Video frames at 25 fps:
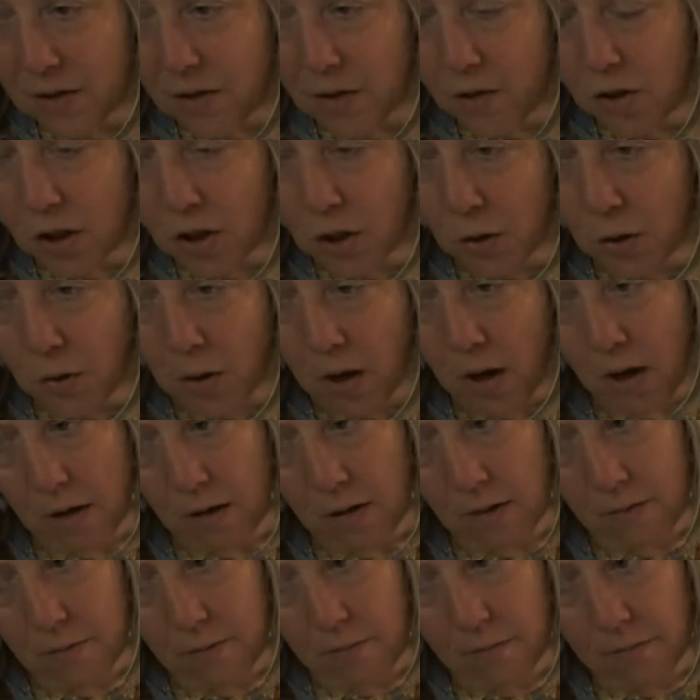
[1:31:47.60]
I do
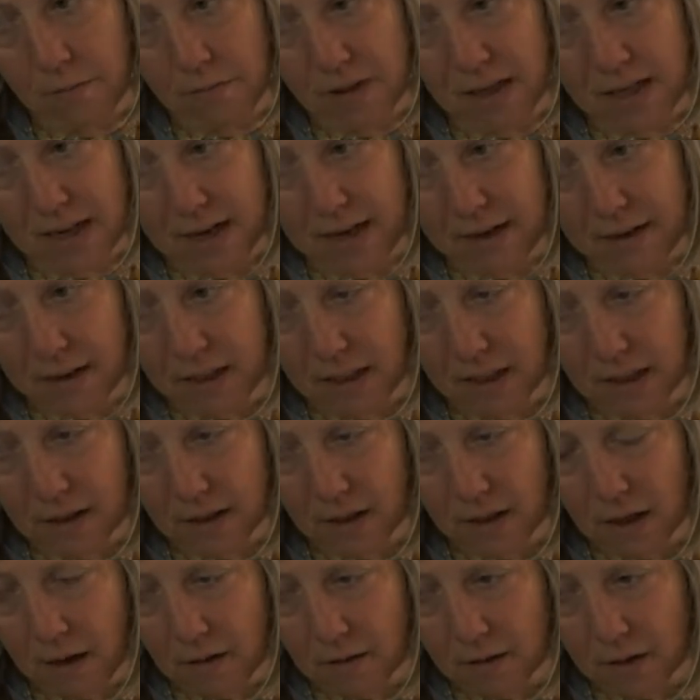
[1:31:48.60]
hope the
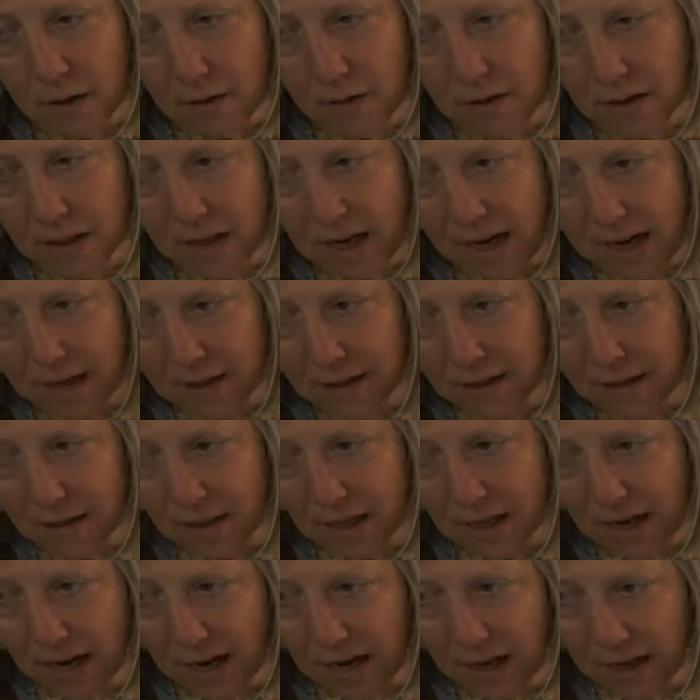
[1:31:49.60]
dentist goes okay
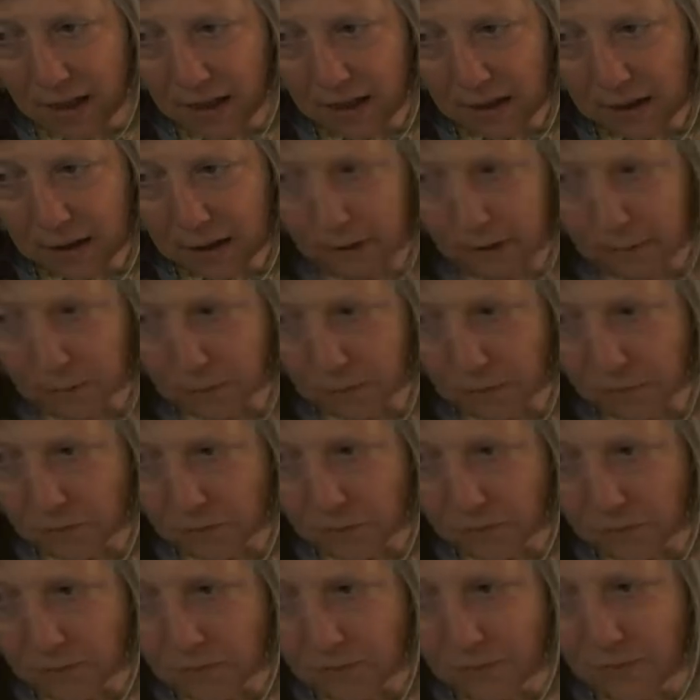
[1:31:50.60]
today.
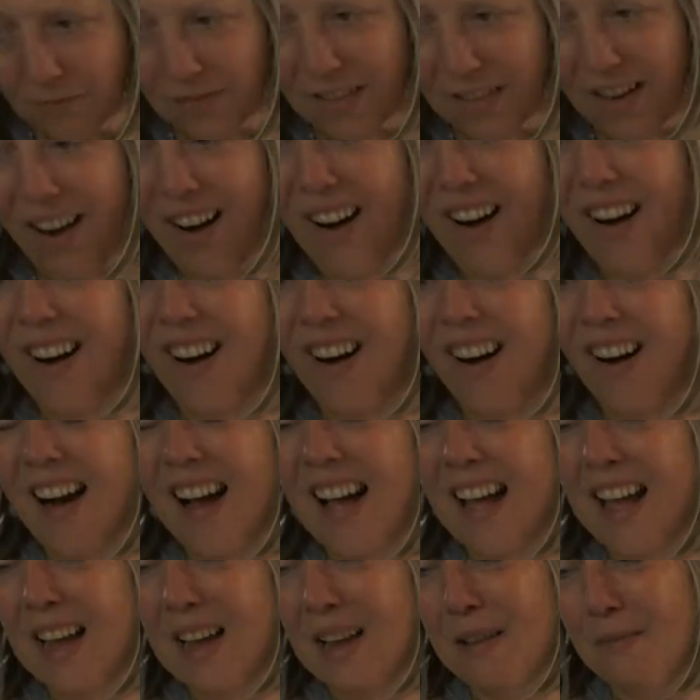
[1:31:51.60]

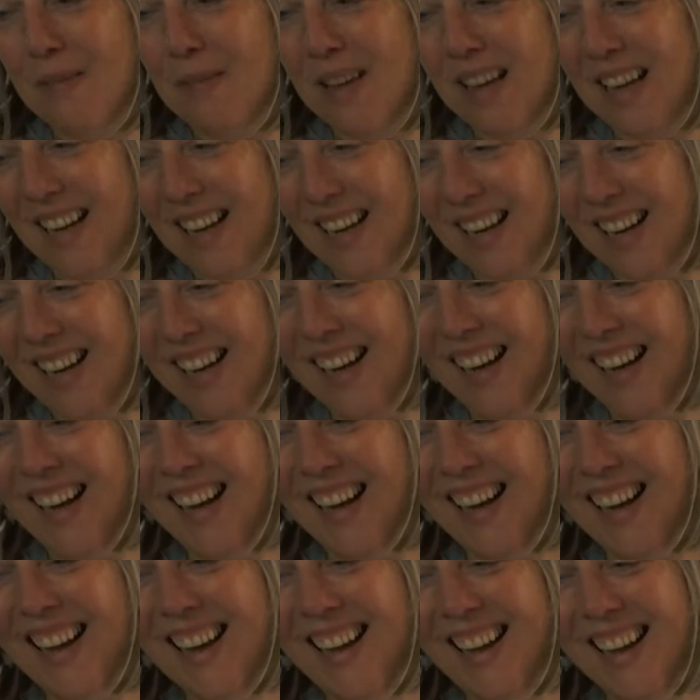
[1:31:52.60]
Oh, Amy.
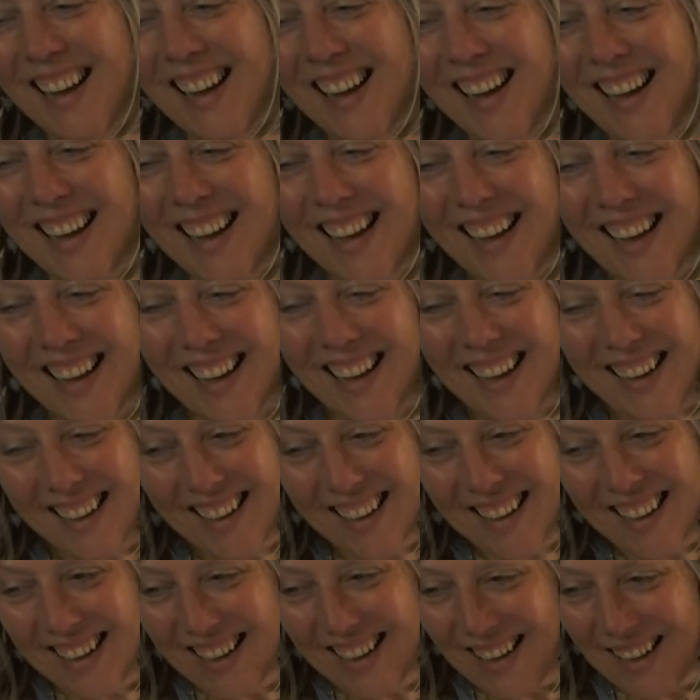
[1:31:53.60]

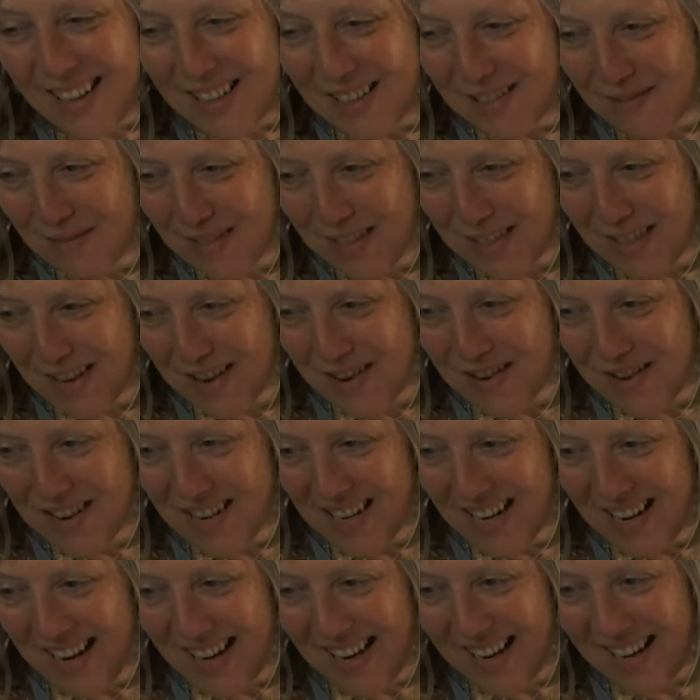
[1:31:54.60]
I'm so
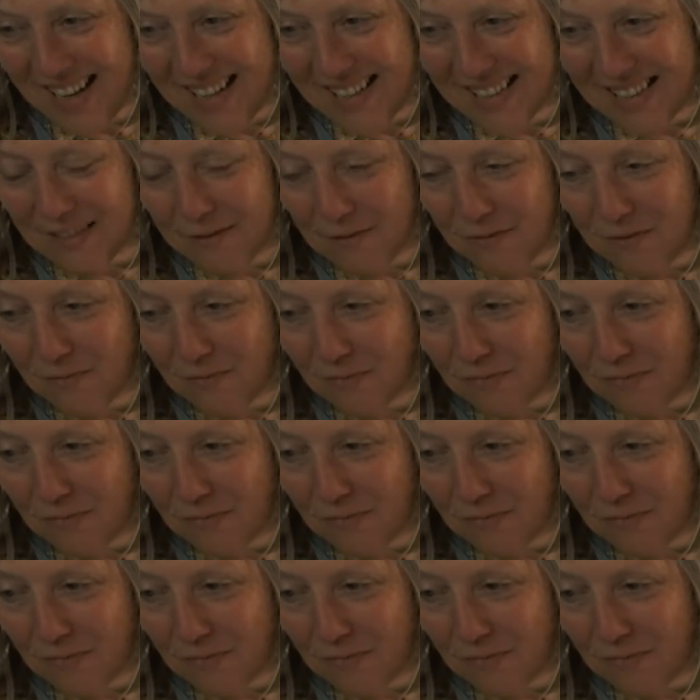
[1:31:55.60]
glad.